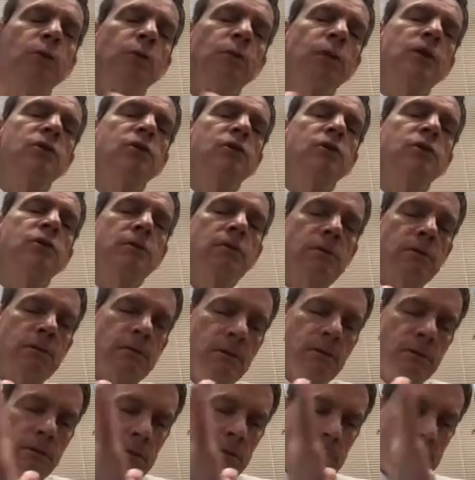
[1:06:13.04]
which
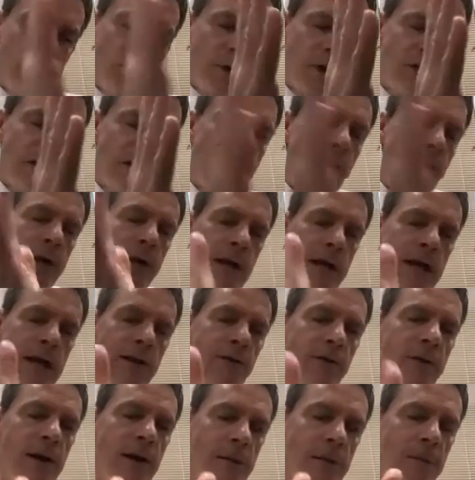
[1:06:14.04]
I want to give
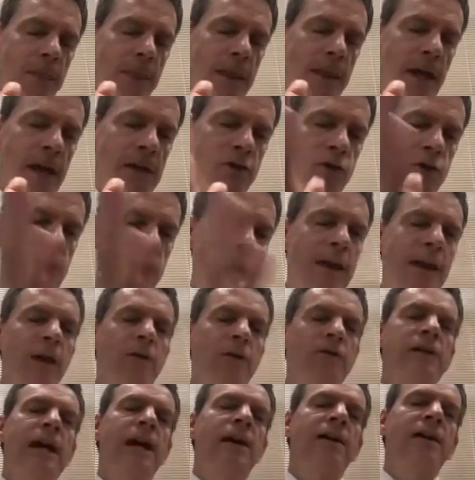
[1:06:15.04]
a shout out
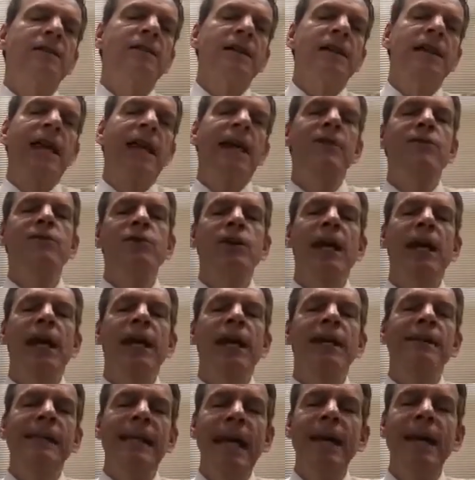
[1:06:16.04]
to Eric Tankevich and
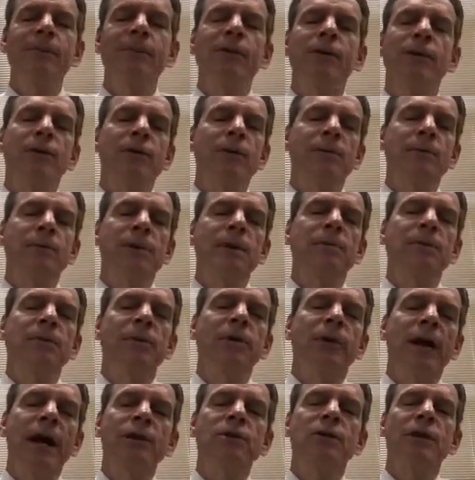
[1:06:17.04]
Haley Abel are the people who
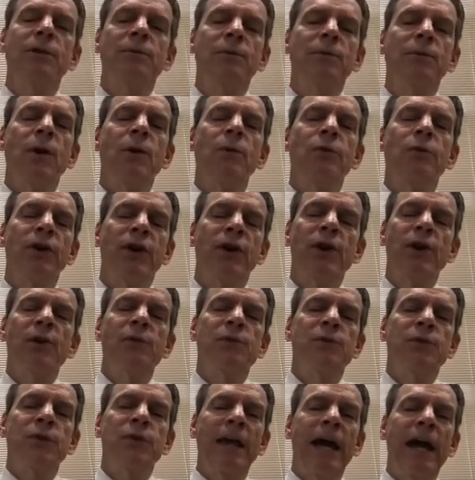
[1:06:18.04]
actually wrote the code
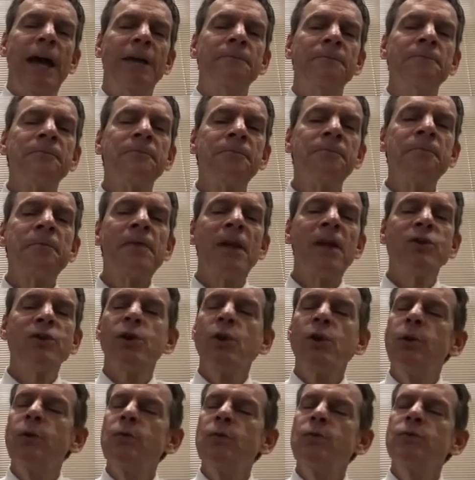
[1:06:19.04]
for that.
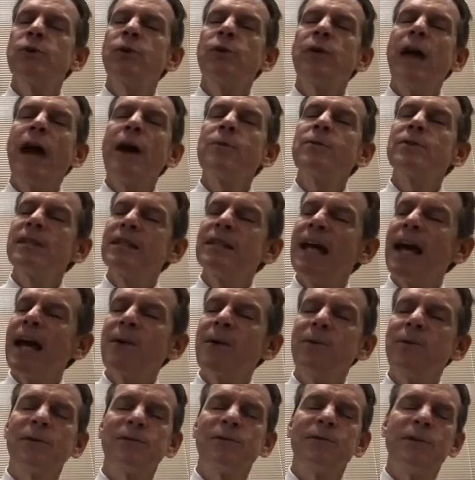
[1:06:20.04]
So that was a lot of
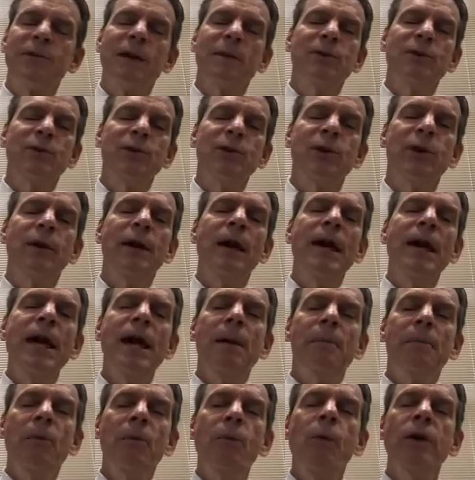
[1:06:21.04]
work for them to do it.
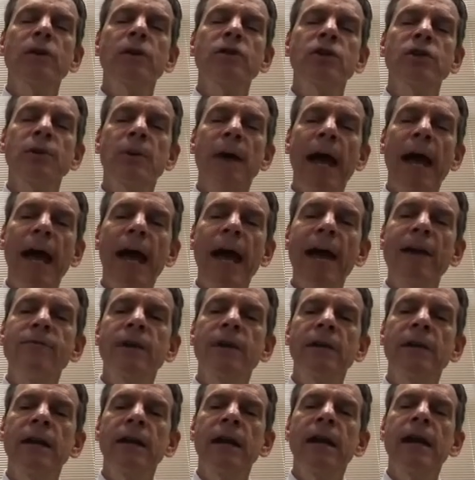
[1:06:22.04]
But once you have
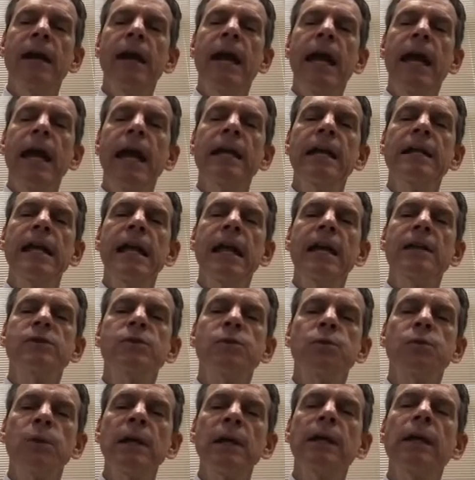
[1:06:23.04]
it,
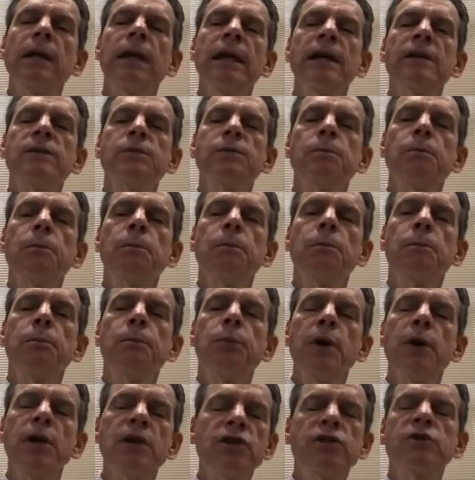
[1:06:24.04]
it's
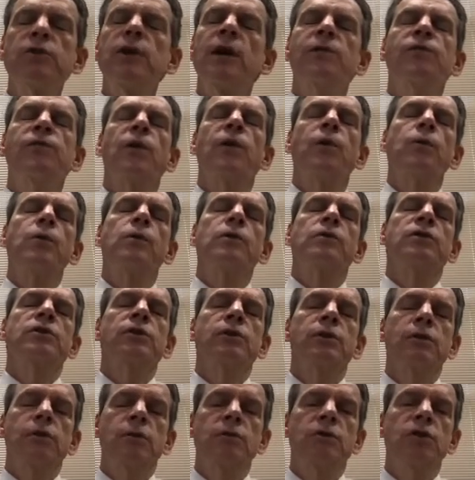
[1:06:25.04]
pretty straightforward
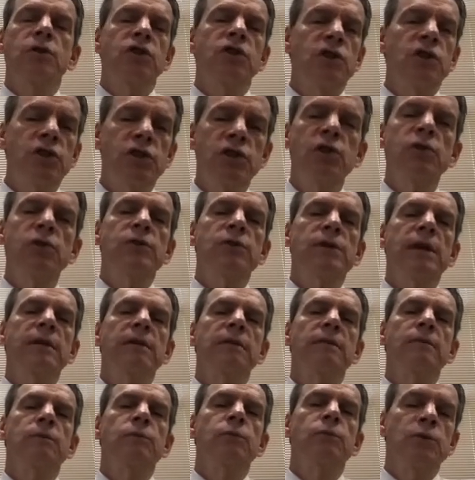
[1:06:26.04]
to just use it
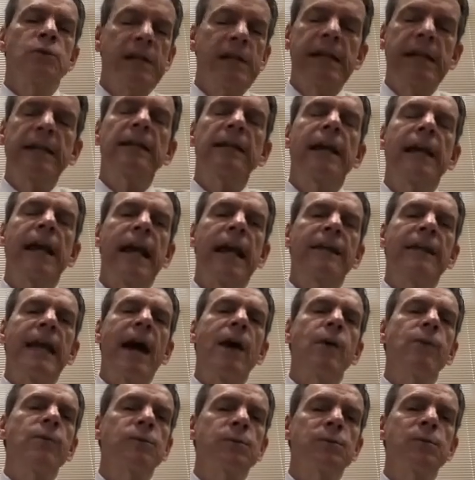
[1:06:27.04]
routinely. And
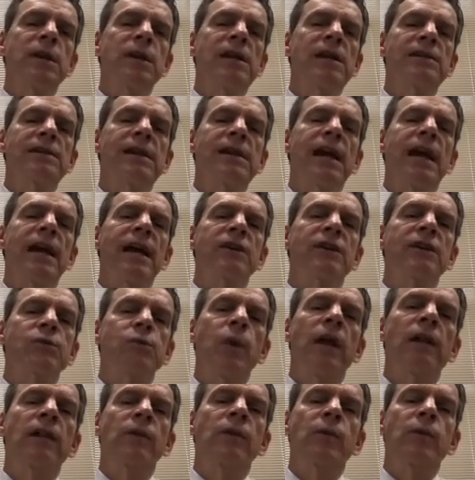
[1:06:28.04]
that was pretty exciting as
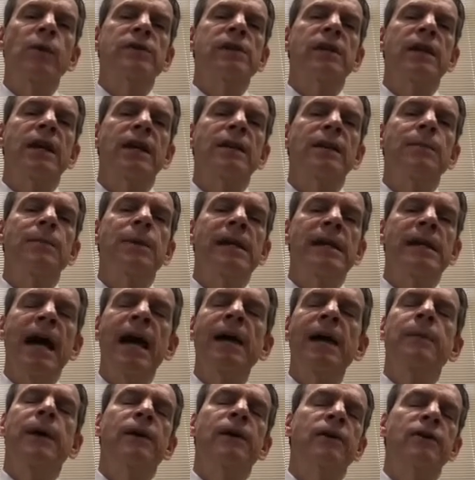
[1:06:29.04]
well. It wasn't going to be a
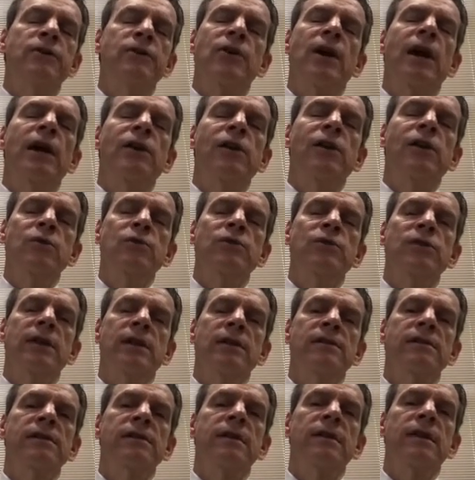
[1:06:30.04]
nightmare to try and use
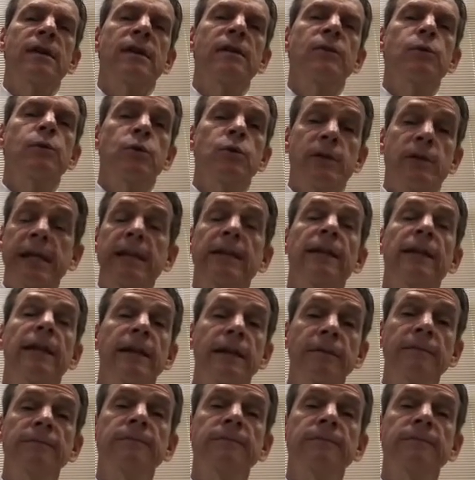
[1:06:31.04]
this routinely.